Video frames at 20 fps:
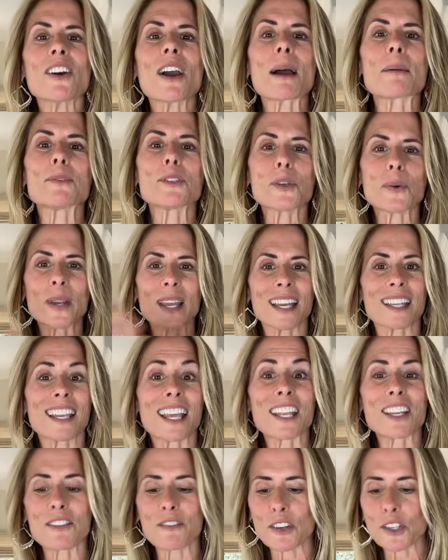I'm doing it in
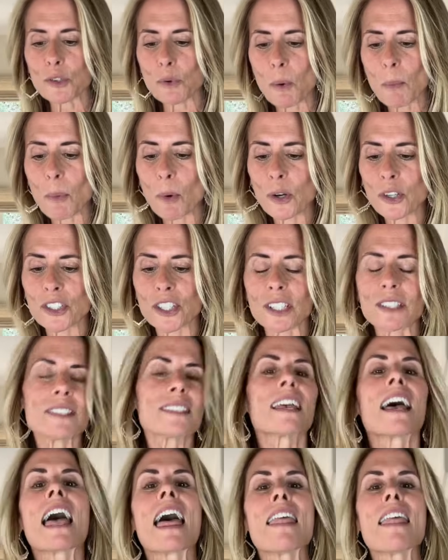individual portions